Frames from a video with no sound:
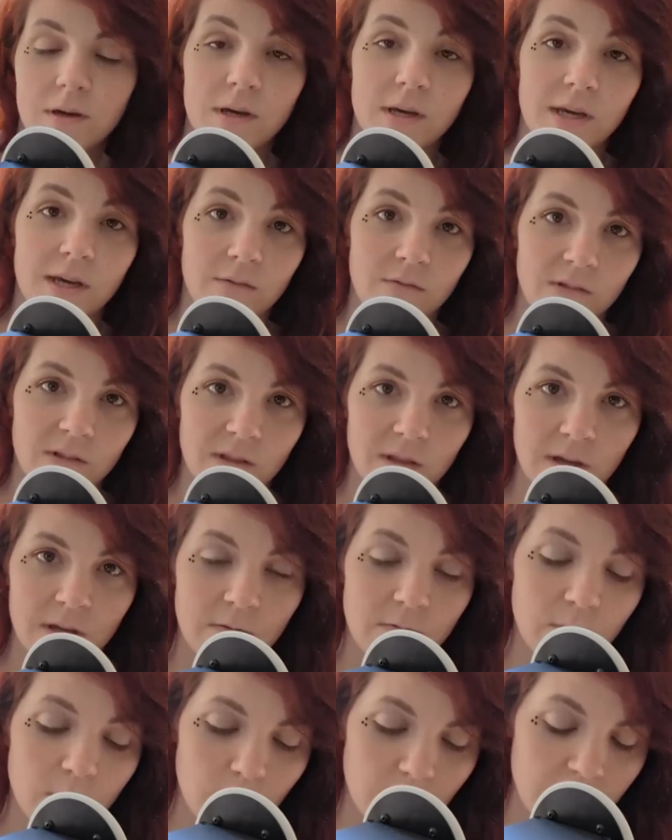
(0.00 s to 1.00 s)
I have a lot
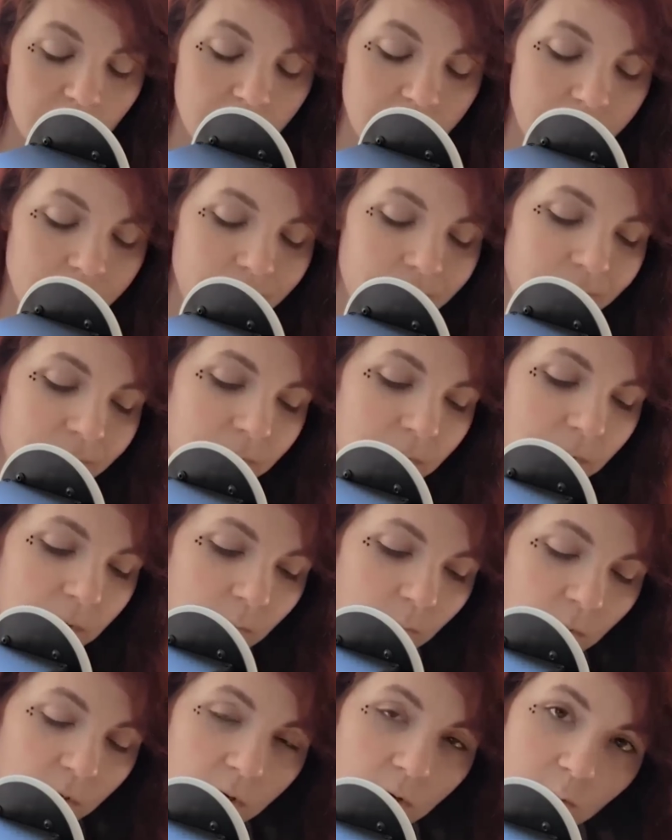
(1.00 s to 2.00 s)
of work,
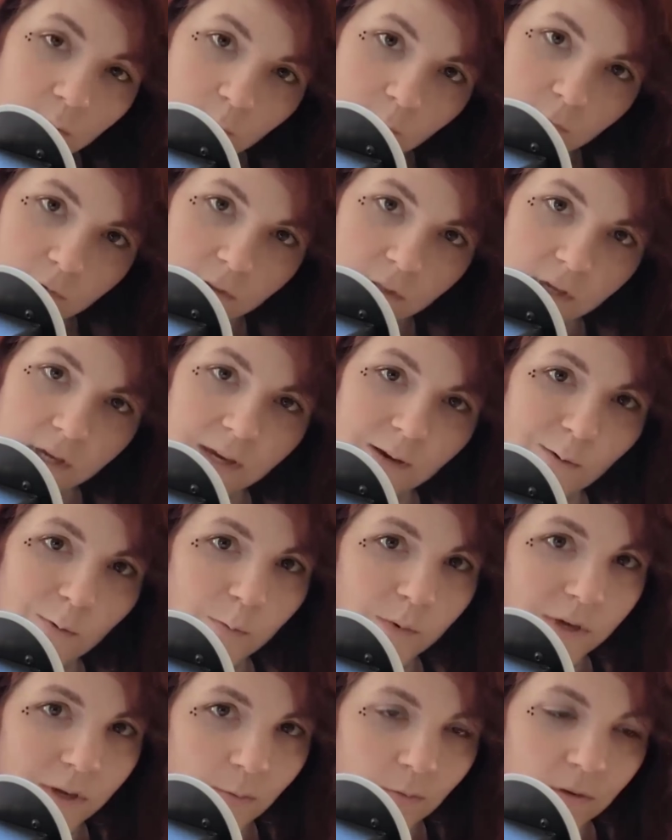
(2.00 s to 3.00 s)
but hopefully I will
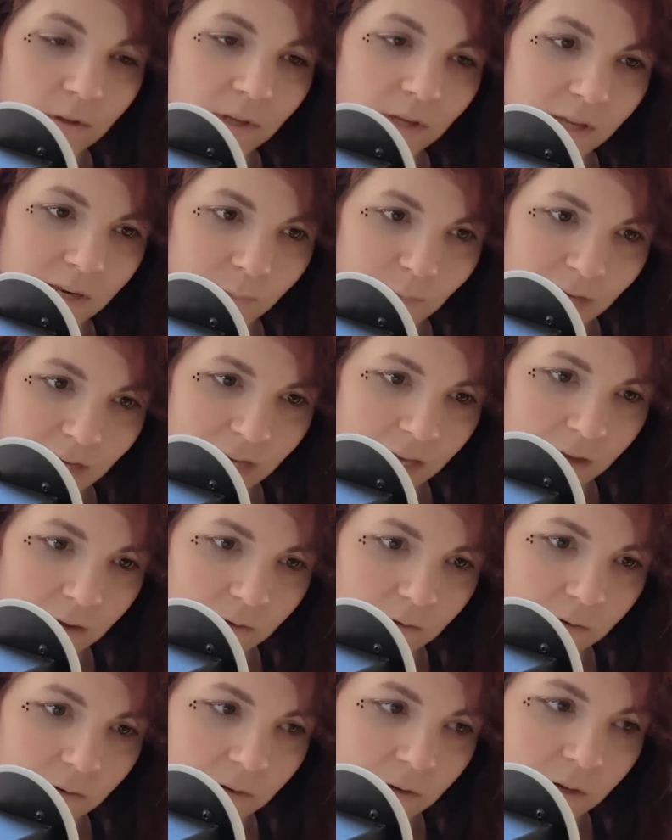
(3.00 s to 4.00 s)
be able to get back out